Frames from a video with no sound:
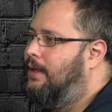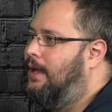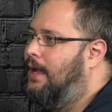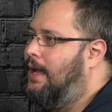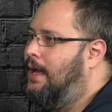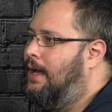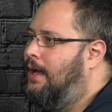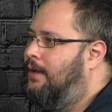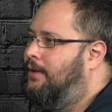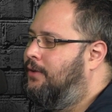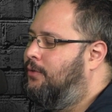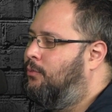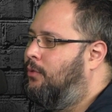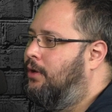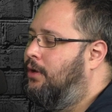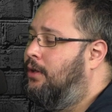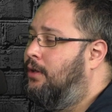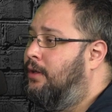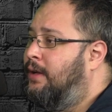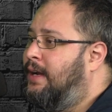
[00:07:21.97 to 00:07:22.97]
And
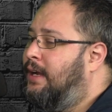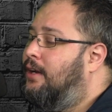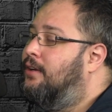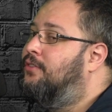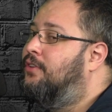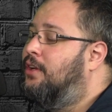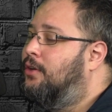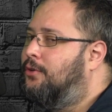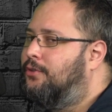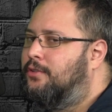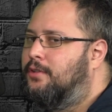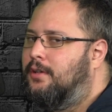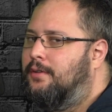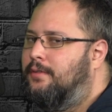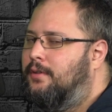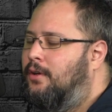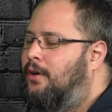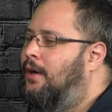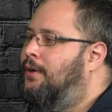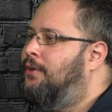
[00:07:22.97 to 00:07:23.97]
you look at your SQL
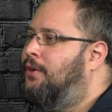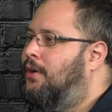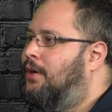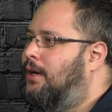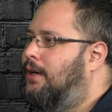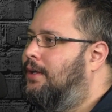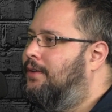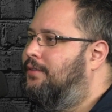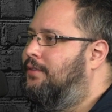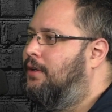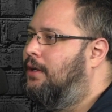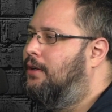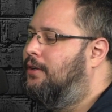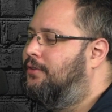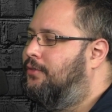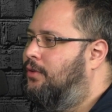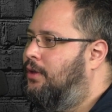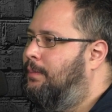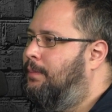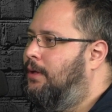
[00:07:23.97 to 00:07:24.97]
server and you're gonna see your
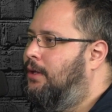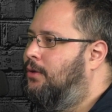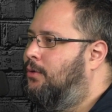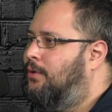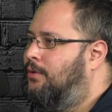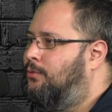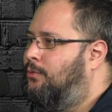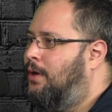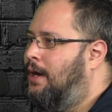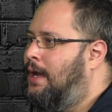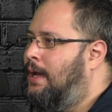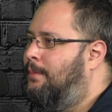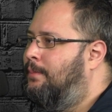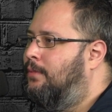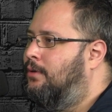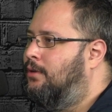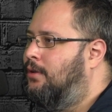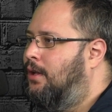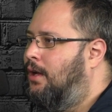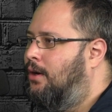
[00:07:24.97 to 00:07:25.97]
CPU and RAM
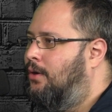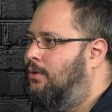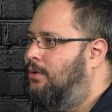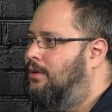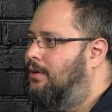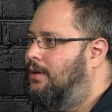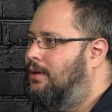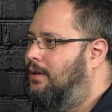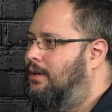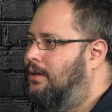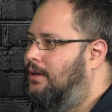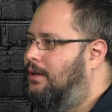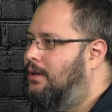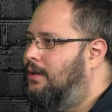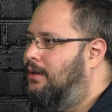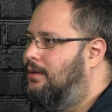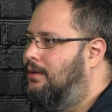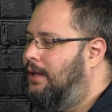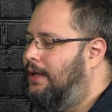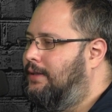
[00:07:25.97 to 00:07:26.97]
low.
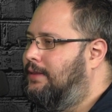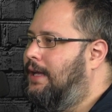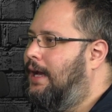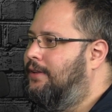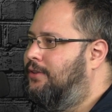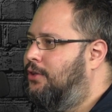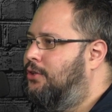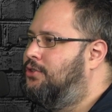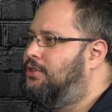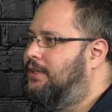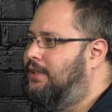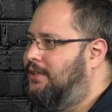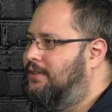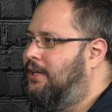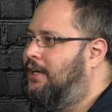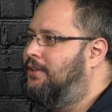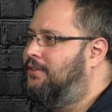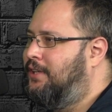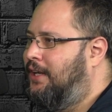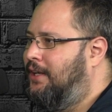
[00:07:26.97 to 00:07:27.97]
Like that's usually the
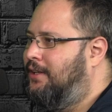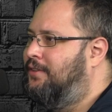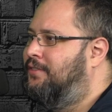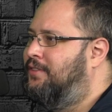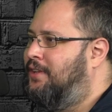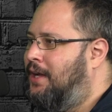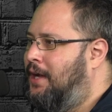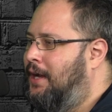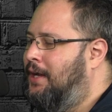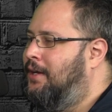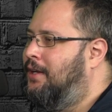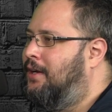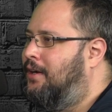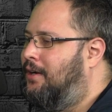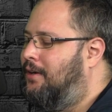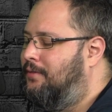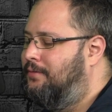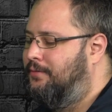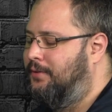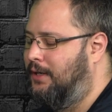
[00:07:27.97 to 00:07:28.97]
telltale sign
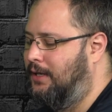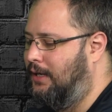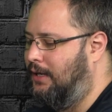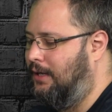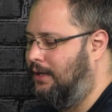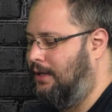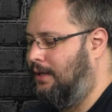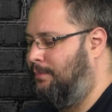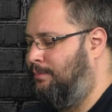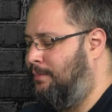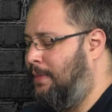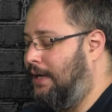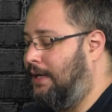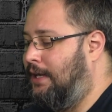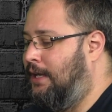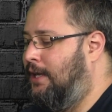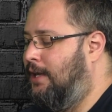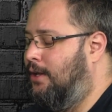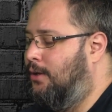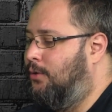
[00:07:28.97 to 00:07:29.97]
of my
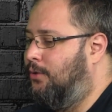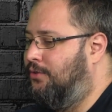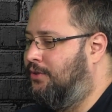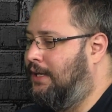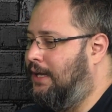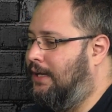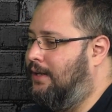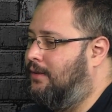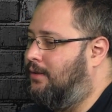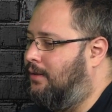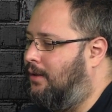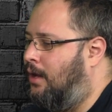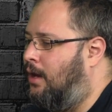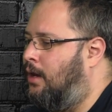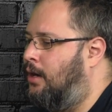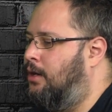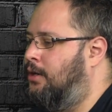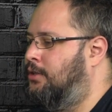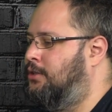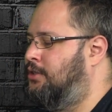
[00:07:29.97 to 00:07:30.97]
queue is getting
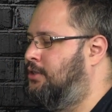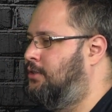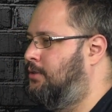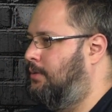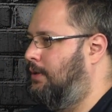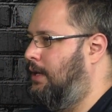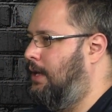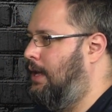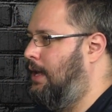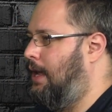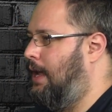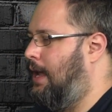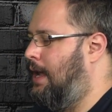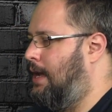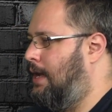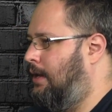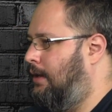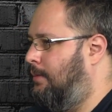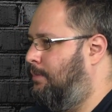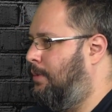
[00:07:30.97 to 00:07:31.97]
large.
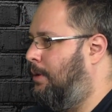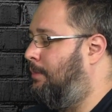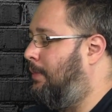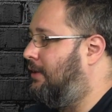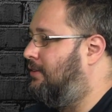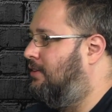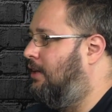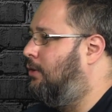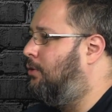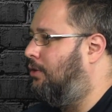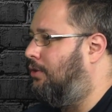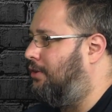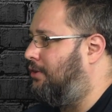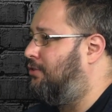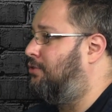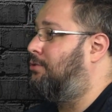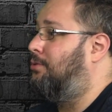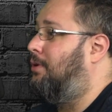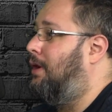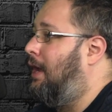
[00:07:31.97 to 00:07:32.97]
But my SQL looks
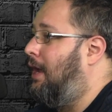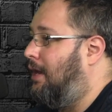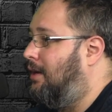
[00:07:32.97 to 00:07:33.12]
great.